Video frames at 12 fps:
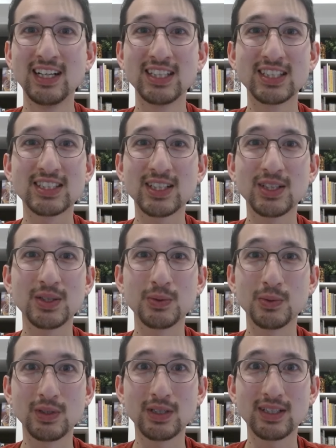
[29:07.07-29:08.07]
So
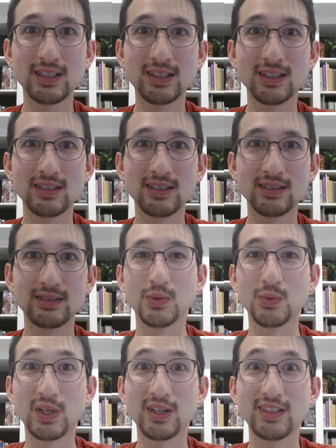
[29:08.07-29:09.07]
weird.
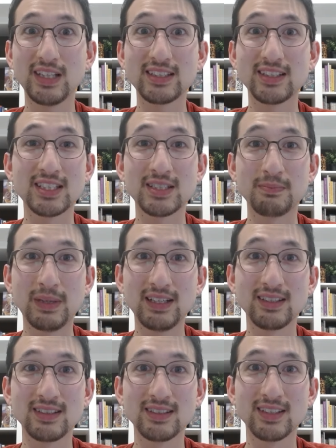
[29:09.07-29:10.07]
Weird that the
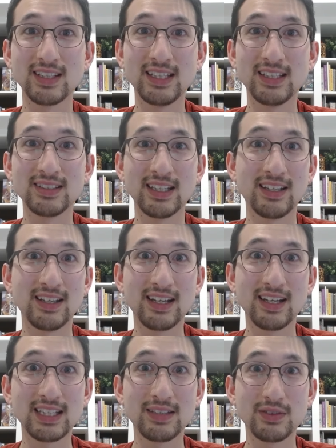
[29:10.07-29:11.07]
spell is a
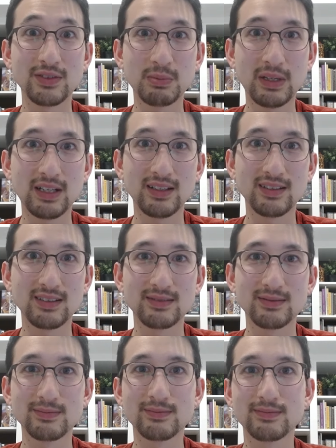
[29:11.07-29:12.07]
9th level spell.
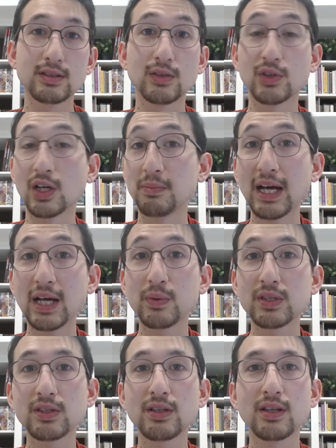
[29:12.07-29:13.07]
So for our Bad
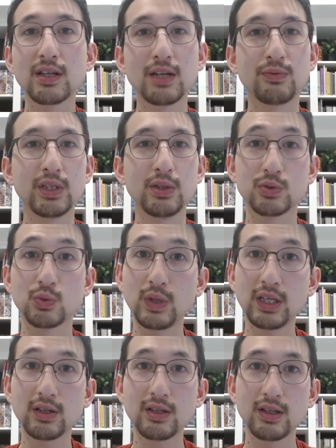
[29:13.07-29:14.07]
Wizard, if we use
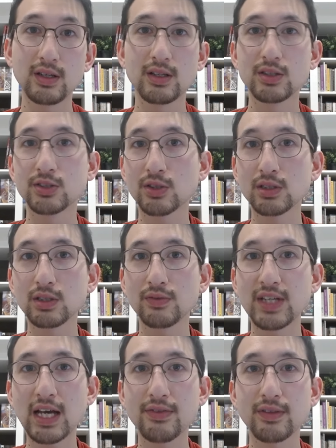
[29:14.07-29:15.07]
Weird, Circle of
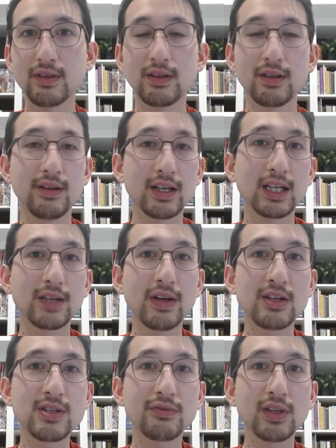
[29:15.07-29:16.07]
Death, Negative
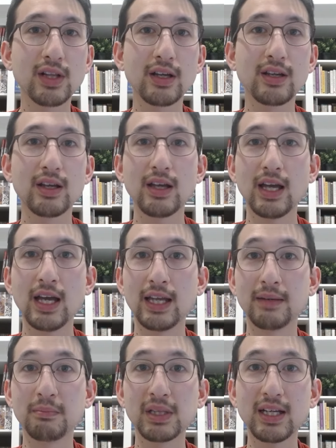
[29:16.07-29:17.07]
Energy Flood,
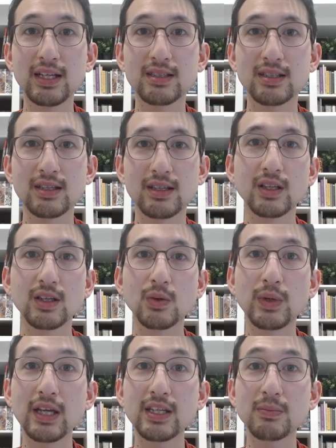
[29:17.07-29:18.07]
and Blight, we
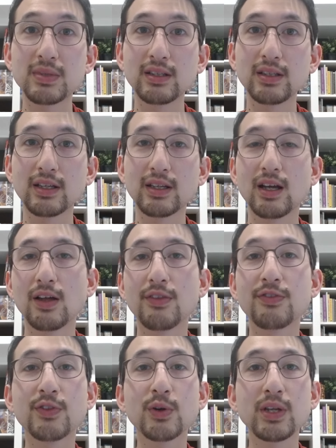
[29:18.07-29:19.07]
end up dealing
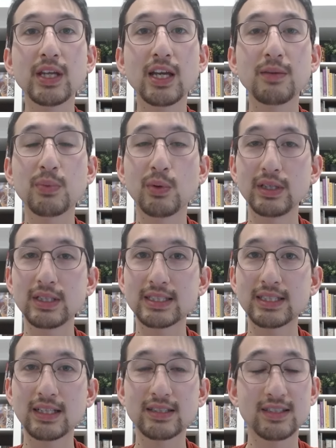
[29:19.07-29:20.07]

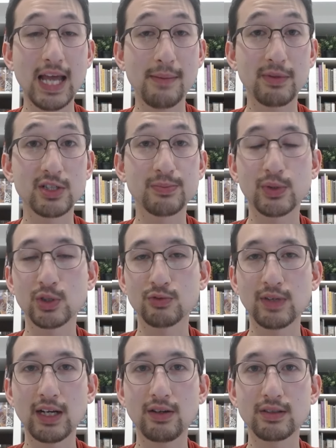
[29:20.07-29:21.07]
38.6 damage per
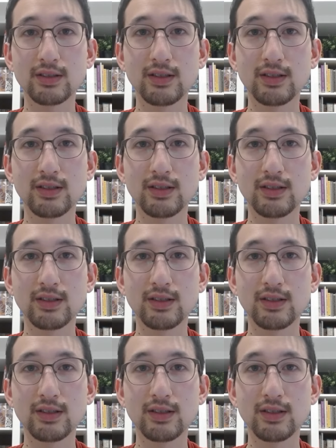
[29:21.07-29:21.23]
round.